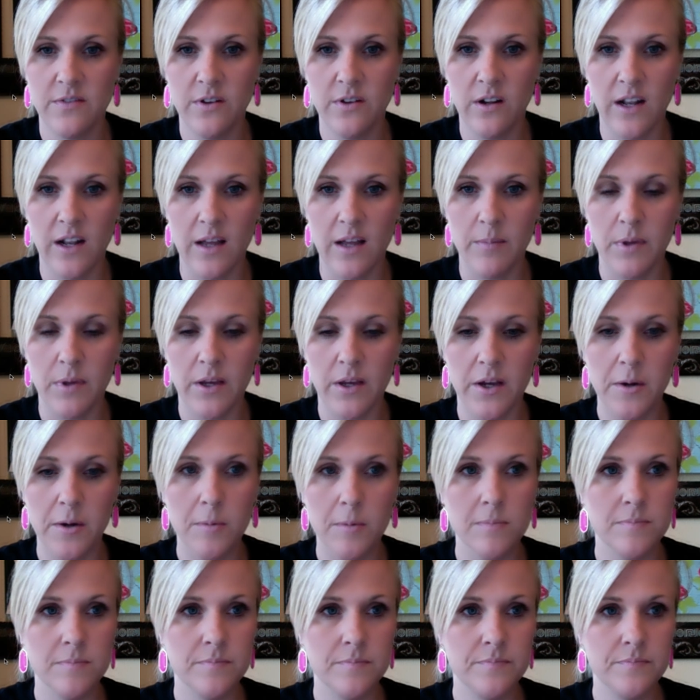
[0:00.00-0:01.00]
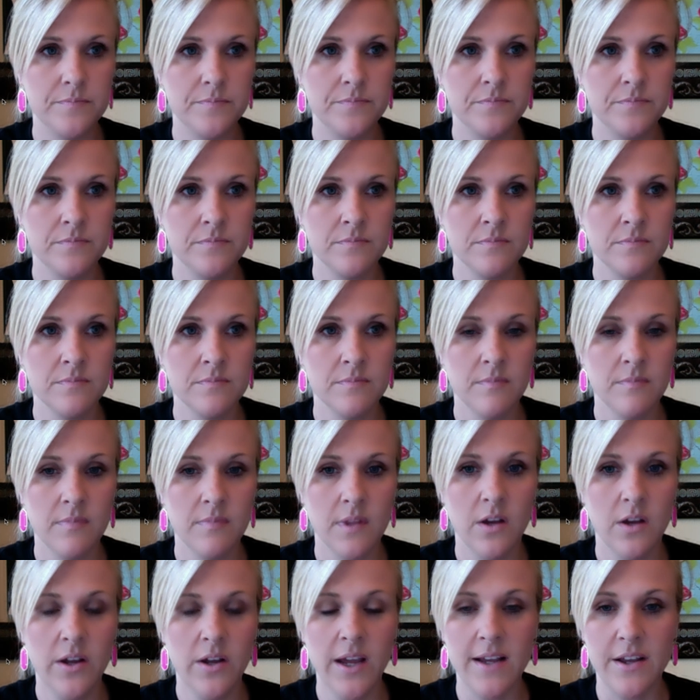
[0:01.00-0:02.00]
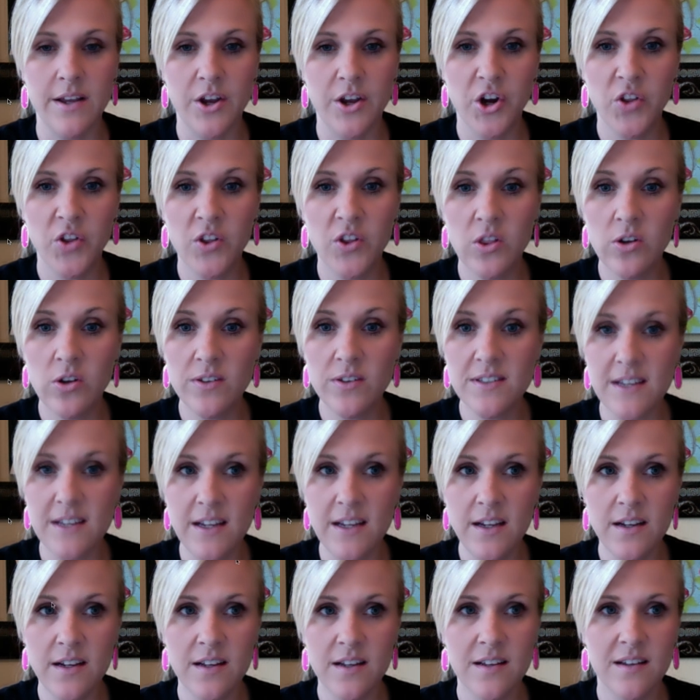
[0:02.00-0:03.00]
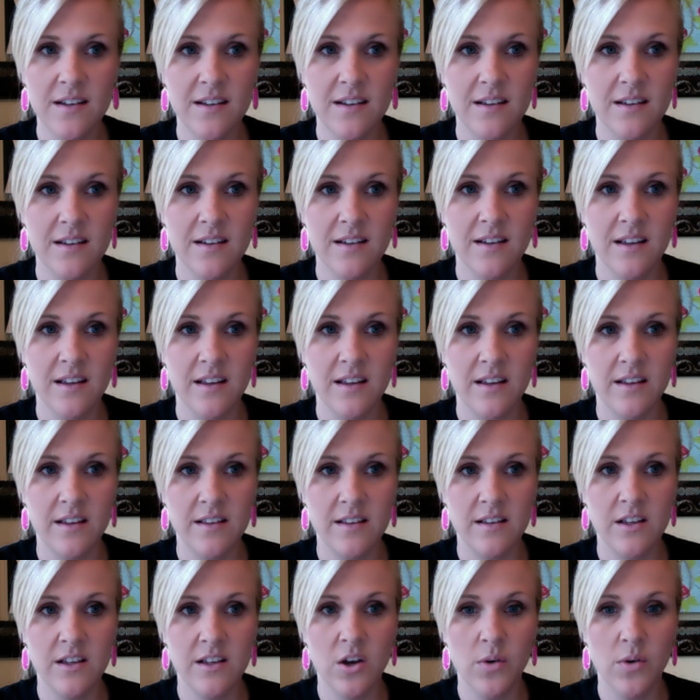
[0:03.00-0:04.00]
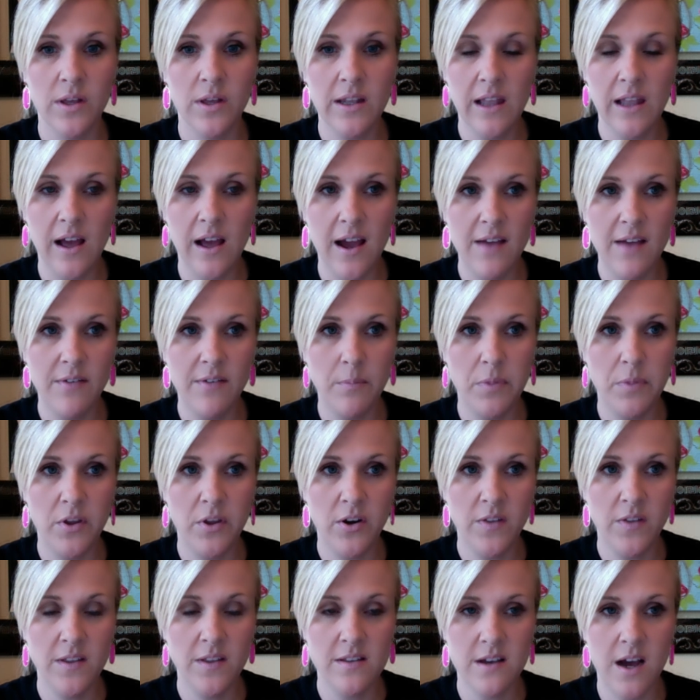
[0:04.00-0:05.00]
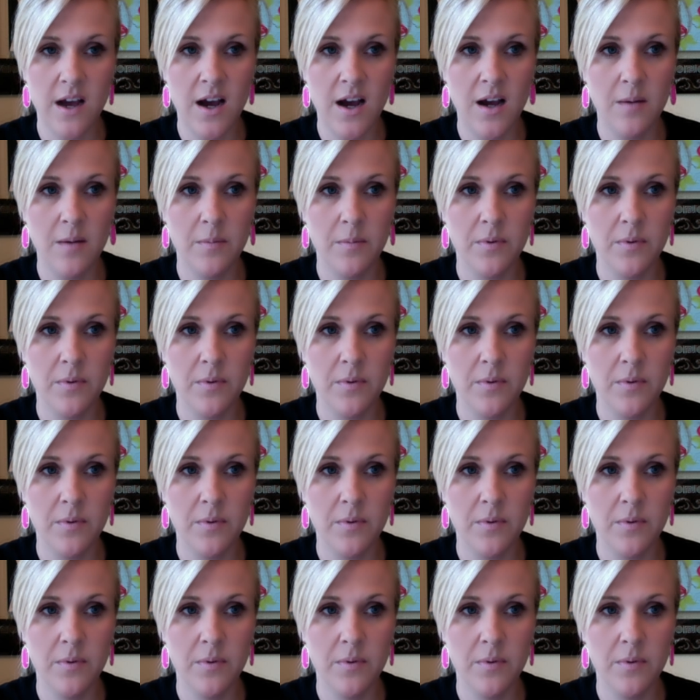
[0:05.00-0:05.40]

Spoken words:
let me go. Okay, you heard the little dink going live up there at the top.